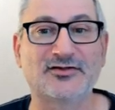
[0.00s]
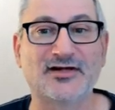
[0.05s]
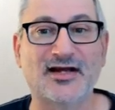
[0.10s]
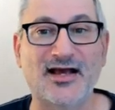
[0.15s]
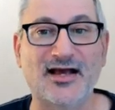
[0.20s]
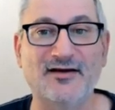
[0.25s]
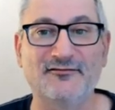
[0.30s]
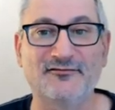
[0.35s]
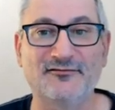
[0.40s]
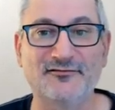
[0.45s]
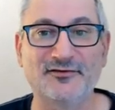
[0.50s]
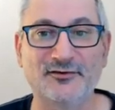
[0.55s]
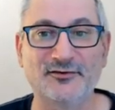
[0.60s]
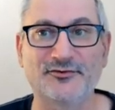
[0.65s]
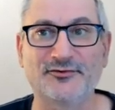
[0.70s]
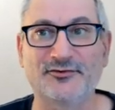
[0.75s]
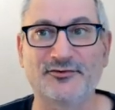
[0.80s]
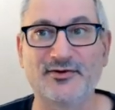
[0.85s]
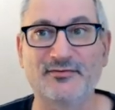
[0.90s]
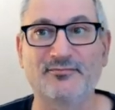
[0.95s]
and filter
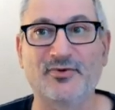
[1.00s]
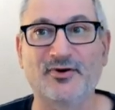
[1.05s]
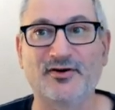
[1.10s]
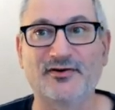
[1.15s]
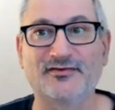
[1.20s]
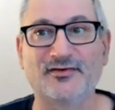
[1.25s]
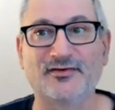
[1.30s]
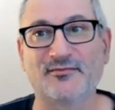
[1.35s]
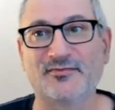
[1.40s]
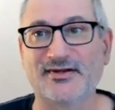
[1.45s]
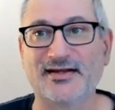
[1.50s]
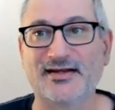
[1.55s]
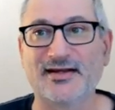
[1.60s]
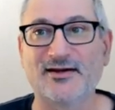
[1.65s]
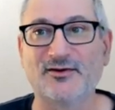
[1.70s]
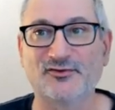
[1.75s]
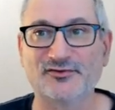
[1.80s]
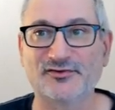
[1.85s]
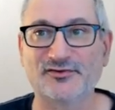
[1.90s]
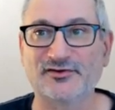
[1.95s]
it by something else,